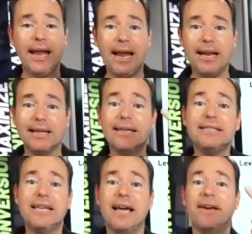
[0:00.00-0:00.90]
and at
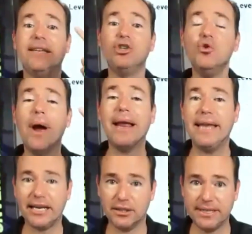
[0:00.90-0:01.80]
least have a two-way
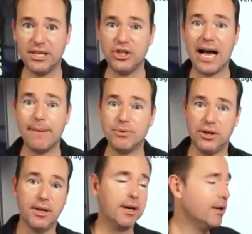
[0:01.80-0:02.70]
text message
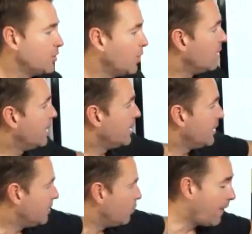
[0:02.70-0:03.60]
option. So
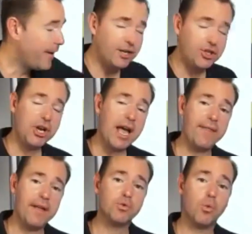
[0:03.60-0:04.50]
while they could chat,
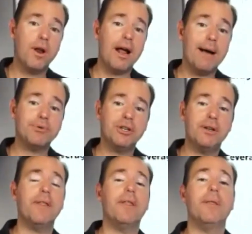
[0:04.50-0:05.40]
that's one option.
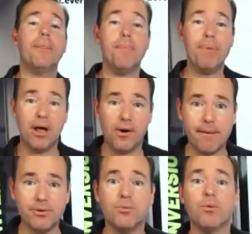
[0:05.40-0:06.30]
The better
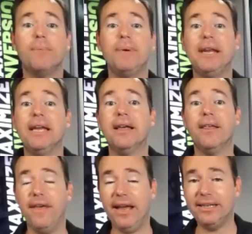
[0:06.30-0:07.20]
option would be
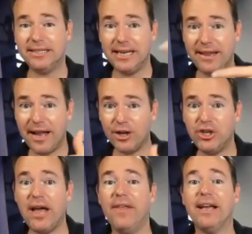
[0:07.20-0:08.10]
they send that
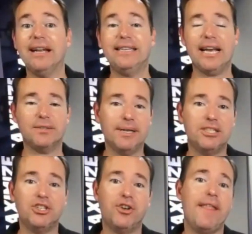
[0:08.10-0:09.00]
chat, they get a text
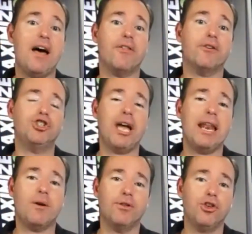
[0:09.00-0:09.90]
message, and now they're
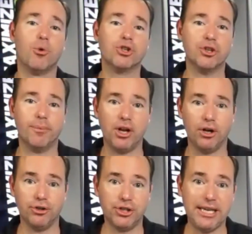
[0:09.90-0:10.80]
chatting with you or somebody
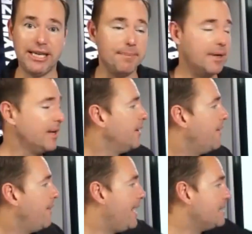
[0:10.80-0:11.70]
on your team.
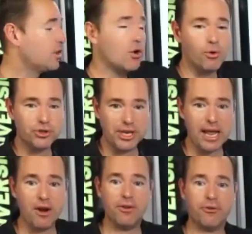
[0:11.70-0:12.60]
That's the gold
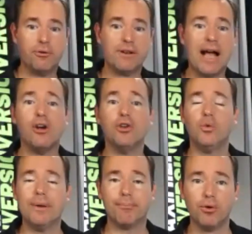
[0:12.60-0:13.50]
standard in terms of how you
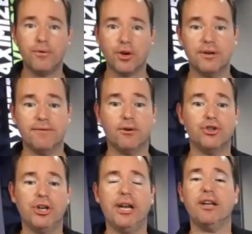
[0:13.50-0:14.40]
improve your
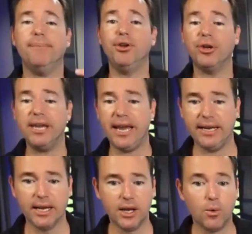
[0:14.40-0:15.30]
conversion and
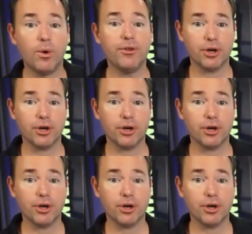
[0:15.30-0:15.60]
communicate with your